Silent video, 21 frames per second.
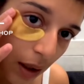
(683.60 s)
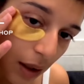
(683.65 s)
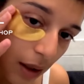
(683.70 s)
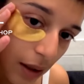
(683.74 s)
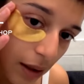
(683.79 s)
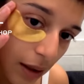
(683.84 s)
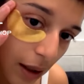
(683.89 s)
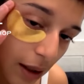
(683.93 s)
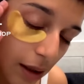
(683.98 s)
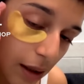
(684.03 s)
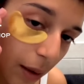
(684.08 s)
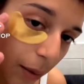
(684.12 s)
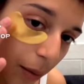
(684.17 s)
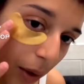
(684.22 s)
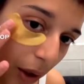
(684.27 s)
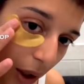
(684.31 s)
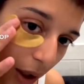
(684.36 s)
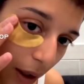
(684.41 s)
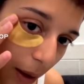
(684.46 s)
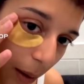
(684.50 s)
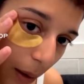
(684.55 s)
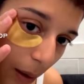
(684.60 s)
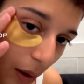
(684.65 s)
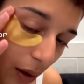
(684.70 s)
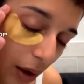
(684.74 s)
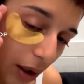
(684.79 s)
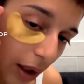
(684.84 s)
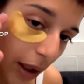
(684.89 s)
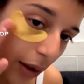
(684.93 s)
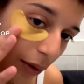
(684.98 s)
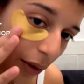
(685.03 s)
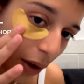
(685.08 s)
says that we're going to
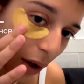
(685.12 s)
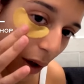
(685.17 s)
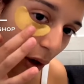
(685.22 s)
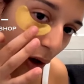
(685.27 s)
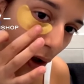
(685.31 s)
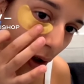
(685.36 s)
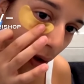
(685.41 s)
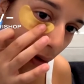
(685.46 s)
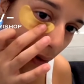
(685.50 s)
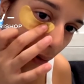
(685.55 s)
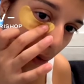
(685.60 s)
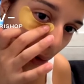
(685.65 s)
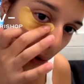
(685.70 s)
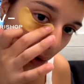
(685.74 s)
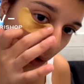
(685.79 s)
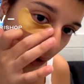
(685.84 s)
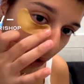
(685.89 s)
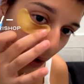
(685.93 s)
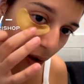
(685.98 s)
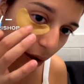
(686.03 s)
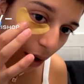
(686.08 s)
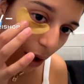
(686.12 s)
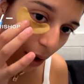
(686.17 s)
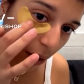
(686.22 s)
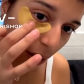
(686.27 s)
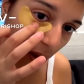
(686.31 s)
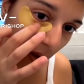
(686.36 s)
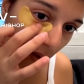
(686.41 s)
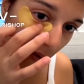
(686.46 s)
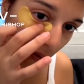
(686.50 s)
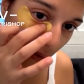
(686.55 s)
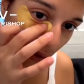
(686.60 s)
leave it on for
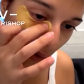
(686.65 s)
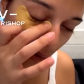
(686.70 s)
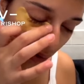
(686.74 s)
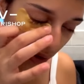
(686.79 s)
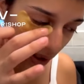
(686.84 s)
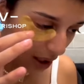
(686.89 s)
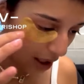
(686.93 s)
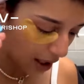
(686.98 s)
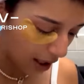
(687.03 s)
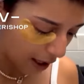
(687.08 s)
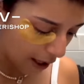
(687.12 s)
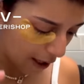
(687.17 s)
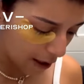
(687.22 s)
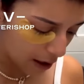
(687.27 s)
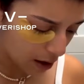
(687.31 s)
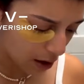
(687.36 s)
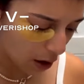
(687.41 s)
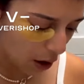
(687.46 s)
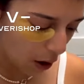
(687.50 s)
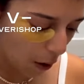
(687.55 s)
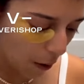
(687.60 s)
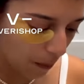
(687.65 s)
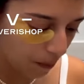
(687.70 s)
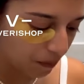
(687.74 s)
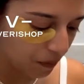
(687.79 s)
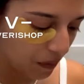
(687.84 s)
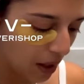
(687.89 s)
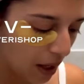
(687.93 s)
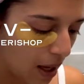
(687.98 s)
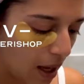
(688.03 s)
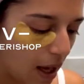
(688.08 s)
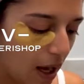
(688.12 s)
another 15. So
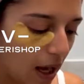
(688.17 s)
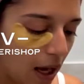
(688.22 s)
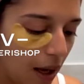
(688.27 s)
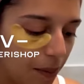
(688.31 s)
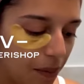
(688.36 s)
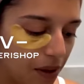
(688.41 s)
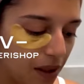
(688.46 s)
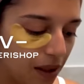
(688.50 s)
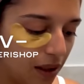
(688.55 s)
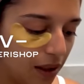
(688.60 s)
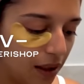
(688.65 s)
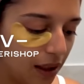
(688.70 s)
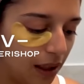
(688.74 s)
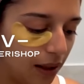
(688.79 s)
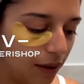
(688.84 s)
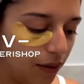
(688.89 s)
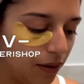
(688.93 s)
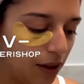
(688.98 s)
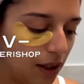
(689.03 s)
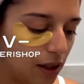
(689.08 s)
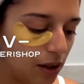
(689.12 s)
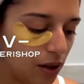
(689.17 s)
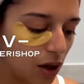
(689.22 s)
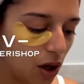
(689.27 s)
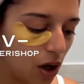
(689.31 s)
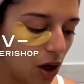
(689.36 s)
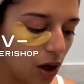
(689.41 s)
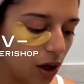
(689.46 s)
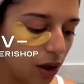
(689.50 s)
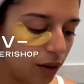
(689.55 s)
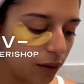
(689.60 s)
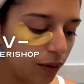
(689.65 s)
I'm going to leave these
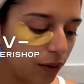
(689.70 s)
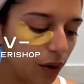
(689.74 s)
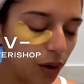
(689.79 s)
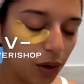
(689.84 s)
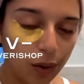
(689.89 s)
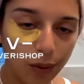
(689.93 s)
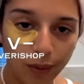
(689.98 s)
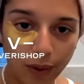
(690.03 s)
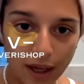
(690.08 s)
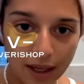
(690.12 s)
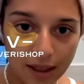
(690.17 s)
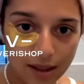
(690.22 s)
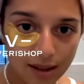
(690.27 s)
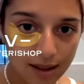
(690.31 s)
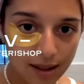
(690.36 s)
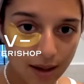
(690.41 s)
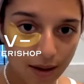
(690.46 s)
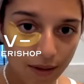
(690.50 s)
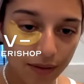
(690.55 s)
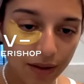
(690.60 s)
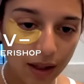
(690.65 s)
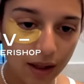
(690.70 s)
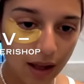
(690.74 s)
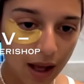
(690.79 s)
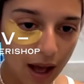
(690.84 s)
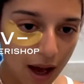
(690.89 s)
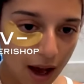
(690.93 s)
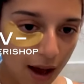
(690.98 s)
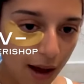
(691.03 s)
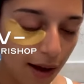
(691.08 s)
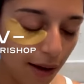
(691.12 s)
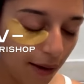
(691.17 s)
on for the rest of the
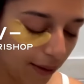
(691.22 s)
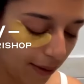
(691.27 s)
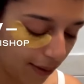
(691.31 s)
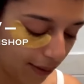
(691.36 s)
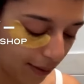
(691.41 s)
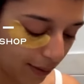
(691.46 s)
live.